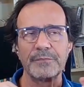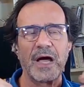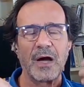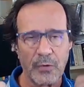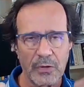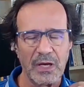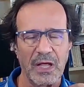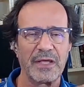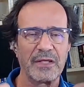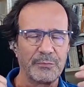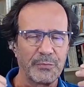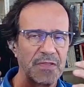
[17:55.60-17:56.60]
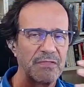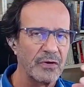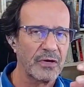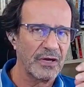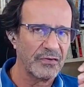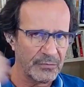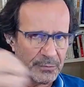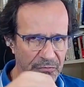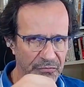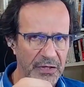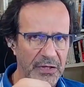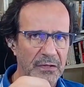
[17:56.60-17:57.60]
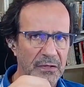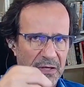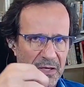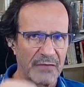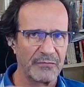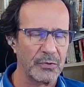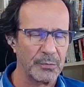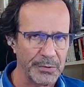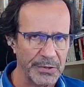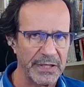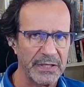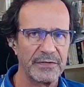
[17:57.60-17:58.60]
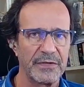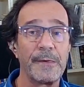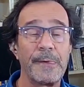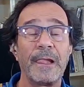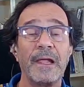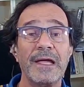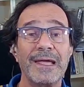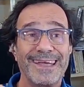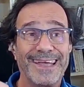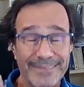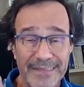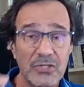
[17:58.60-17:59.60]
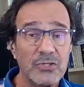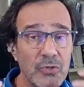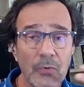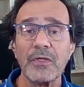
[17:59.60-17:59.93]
our clients bring their customers in that have a complaint, and they show